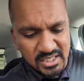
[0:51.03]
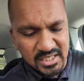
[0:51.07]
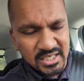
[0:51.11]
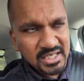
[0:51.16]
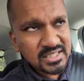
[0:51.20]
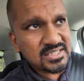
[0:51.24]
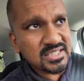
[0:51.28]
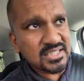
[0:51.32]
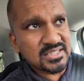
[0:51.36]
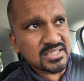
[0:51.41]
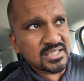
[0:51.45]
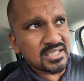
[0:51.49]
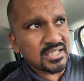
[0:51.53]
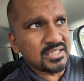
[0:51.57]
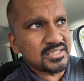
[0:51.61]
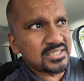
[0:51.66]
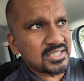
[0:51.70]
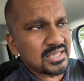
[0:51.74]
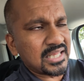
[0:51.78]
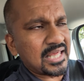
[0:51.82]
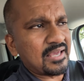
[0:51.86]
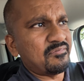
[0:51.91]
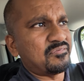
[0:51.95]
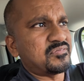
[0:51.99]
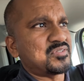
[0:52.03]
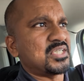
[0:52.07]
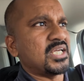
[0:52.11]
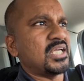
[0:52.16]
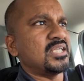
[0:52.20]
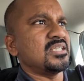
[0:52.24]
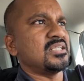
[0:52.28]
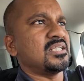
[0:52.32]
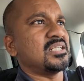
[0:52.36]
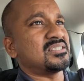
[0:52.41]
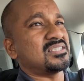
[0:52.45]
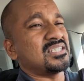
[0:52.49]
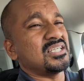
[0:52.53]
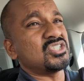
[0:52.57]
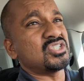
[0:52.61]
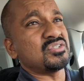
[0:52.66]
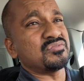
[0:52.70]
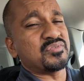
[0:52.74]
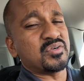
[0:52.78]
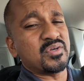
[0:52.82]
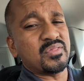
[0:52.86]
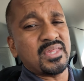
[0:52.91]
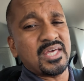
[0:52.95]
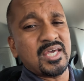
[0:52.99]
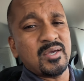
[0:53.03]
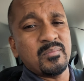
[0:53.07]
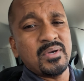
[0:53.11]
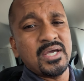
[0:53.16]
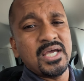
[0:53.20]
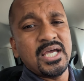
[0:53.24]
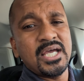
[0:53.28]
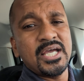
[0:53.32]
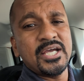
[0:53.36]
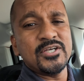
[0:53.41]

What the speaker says: It's a life-changing decision for them.